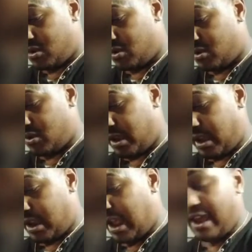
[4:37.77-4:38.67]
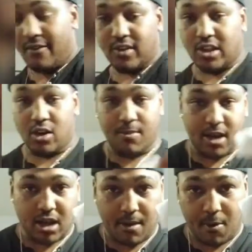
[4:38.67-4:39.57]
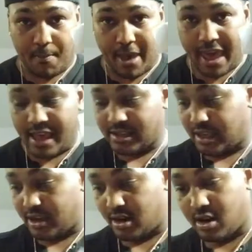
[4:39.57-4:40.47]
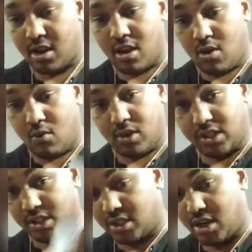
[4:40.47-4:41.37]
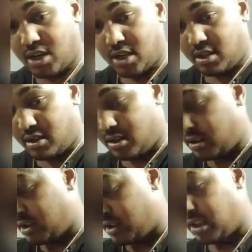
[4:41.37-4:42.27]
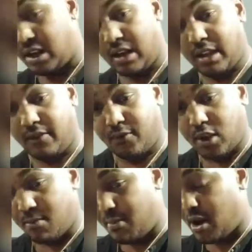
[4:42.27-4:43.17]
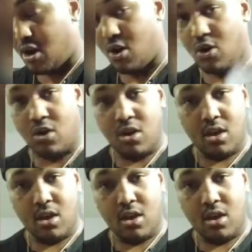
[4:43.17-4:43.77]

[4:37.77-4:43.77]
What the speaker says: Go ahead. I have a couple pads here, which is good to clean for your barrel